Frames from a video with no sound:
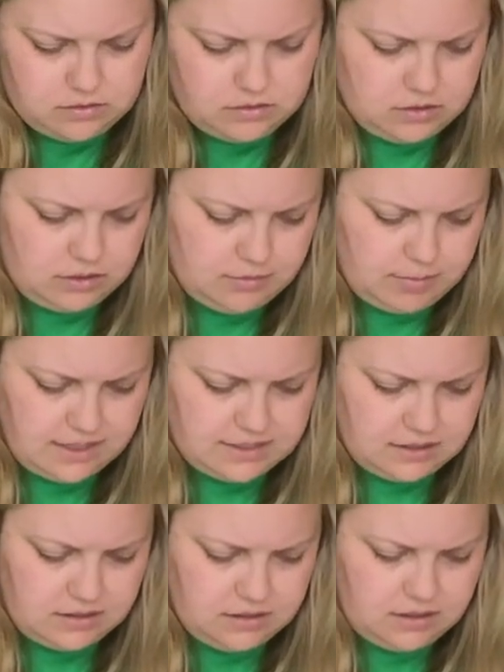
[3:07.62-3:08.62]
So you're
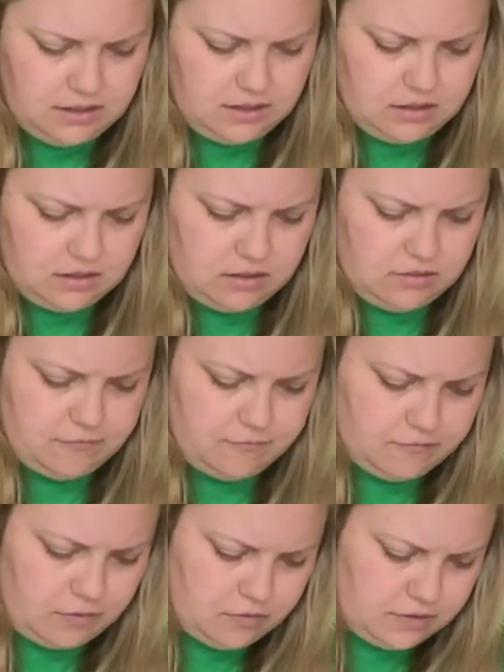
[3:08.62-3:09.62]
basically
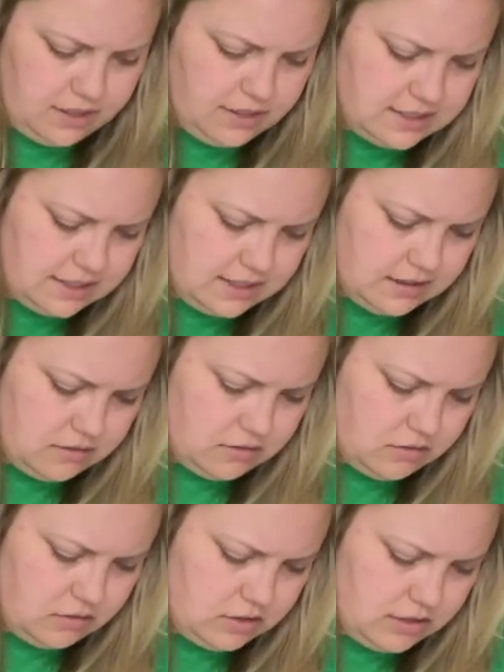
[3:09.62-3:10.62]
folding
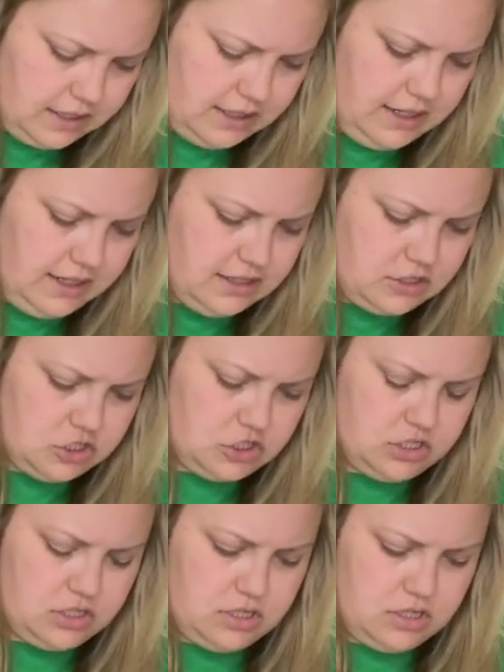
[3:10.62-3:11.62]
down on
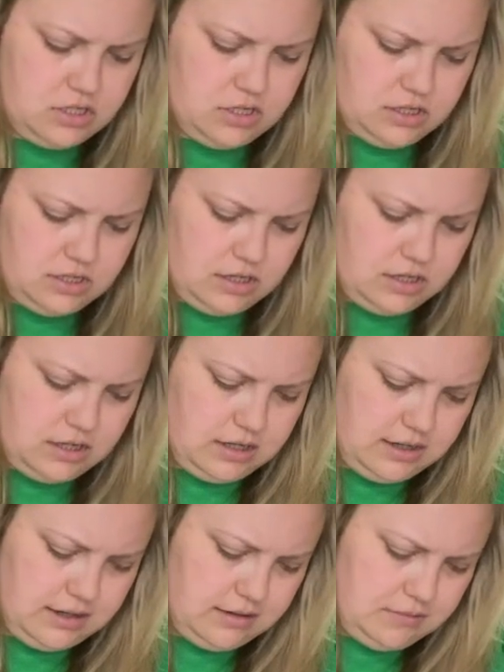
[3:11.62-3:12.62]
each
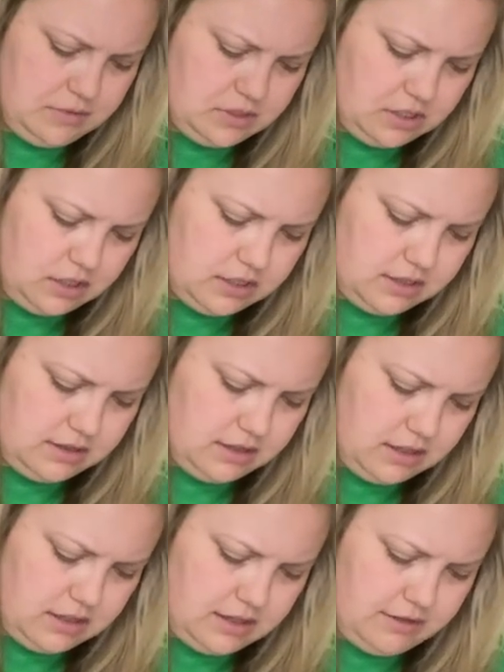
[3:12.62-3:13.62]
dotted
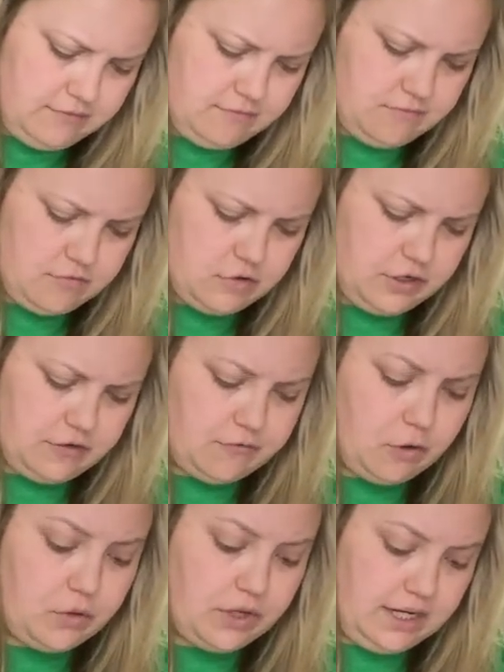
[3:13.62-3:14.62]
line, or you're
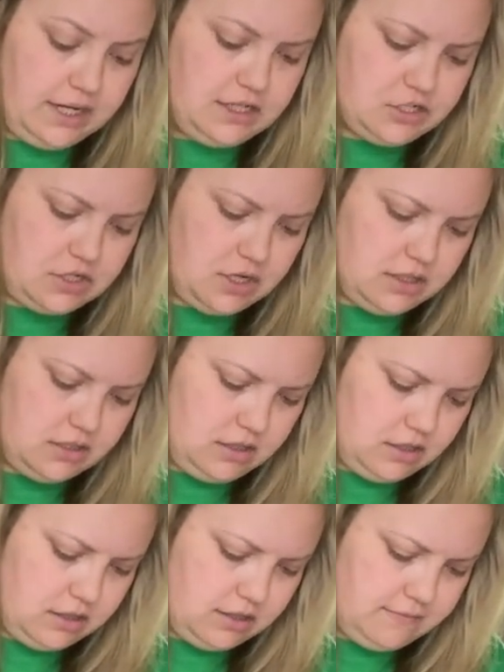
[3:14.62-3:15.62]
folding each dotted
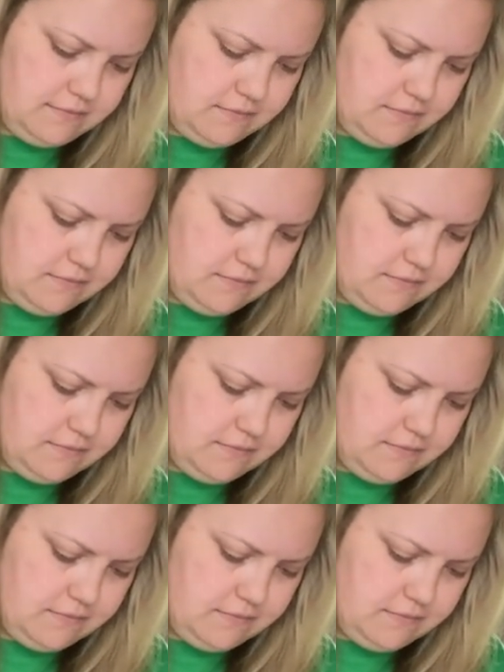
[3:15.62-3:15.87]
line.